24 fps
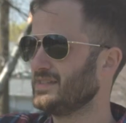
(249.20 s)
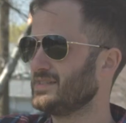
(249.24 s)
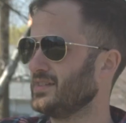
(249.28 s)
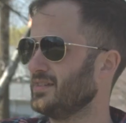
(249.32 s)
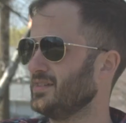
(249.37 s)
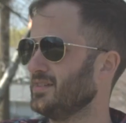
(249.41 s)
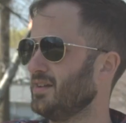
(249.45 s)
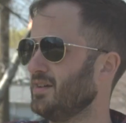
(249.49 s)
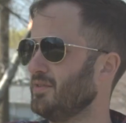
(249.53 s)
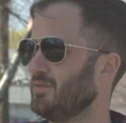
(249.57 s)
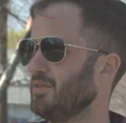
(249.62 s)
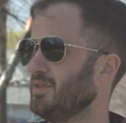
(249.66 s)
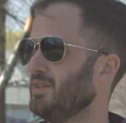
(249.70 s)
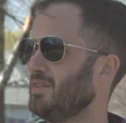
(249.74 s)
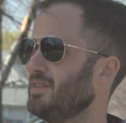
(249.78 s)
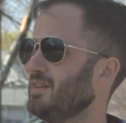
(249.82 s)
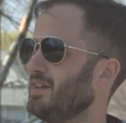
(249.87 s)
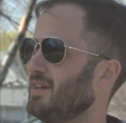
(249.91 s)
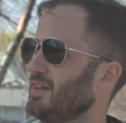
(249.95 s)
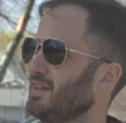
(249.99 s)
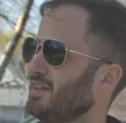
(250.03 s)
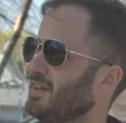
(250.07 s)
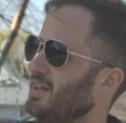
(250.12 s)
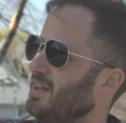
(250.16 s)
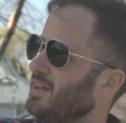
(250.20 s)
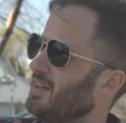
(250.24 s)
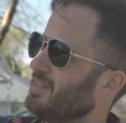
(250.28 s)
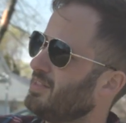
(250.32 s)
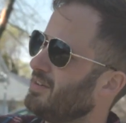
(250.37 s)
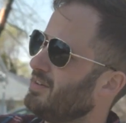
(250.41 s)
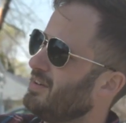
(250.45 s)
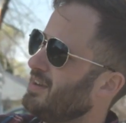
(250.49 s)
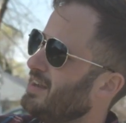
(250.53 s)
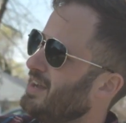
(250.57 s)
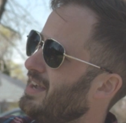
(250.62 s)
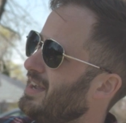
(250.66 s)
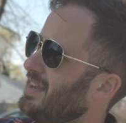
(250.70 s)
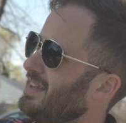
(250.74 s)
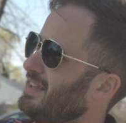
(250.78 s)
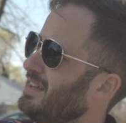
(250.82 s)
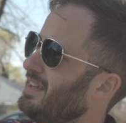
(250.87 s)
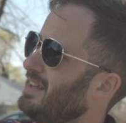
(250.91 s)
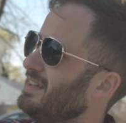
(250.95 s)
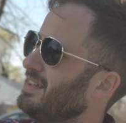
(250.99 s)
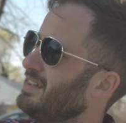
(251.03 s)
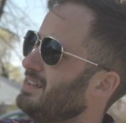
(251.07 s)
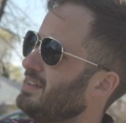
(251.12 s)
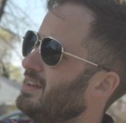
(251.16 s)
It's a lovely thing. They're not
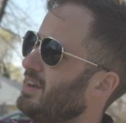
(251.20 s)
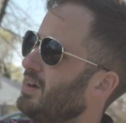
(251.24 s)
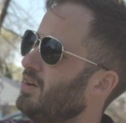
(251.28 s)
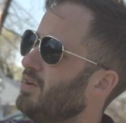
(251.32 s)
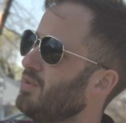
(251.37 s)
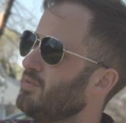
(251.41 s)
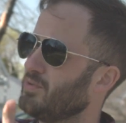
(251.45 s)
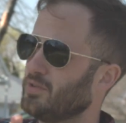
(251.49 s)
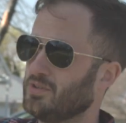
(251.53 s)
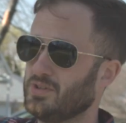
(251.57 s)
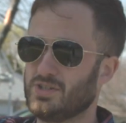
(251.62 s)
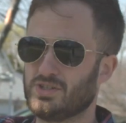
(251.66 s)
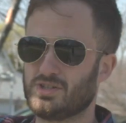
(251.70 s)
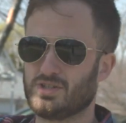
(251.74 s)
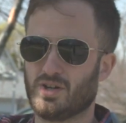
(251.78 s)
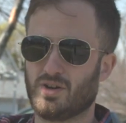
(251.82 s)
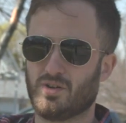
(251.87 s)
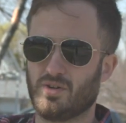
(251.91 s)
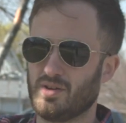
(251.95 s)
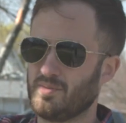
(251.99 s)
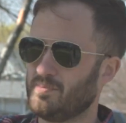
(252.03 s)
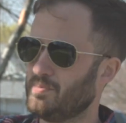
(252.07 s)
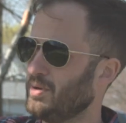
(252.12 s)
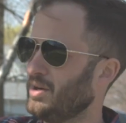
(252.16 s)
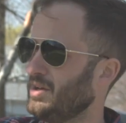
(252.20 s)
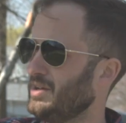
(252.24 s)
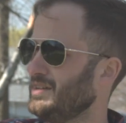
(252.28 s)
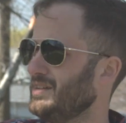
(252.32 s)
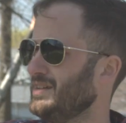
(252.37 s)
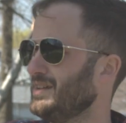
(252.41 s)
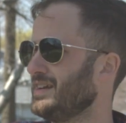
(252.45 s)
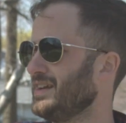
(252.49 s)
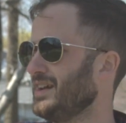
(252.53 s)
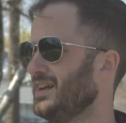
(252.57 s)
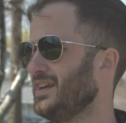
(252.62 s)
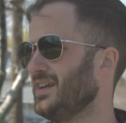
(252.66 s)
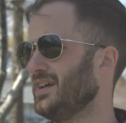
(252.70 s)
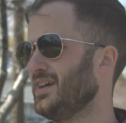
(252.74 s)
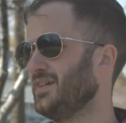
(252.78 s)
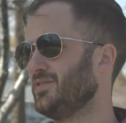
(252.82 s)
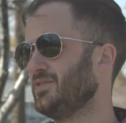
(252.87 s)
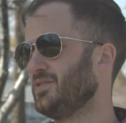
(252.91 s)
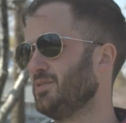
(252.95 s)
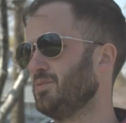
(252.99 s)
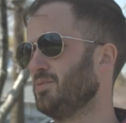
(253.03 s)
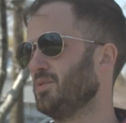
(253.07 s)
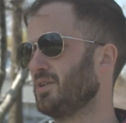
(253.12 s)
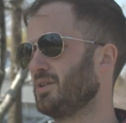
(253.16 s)
overly showy, but you kind of
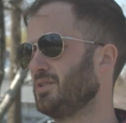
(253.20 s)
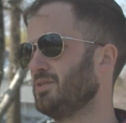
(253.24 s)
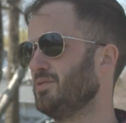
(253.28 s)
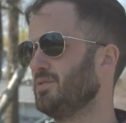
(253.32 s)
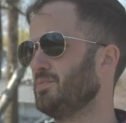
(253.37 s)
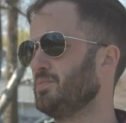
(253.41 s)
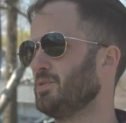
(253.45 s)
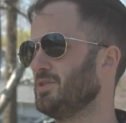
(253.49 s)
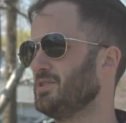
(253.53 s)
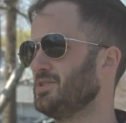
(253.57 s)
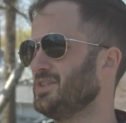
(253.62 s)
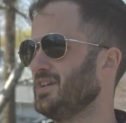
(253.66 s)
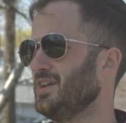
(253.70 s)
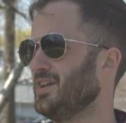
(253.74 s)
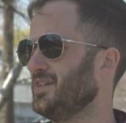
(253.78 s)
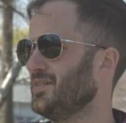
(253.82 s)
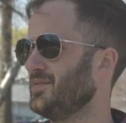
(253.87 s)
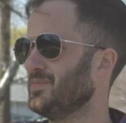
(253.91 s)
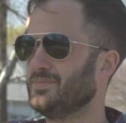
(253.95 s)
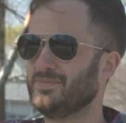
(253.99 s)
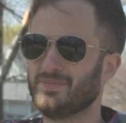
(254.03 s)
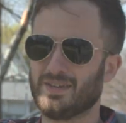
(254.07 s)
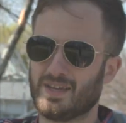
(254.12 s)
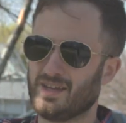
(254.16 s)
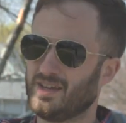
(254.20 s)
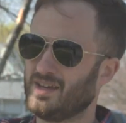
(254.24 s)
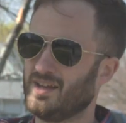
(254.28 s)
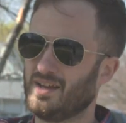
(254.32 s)
have to work to appreciate them.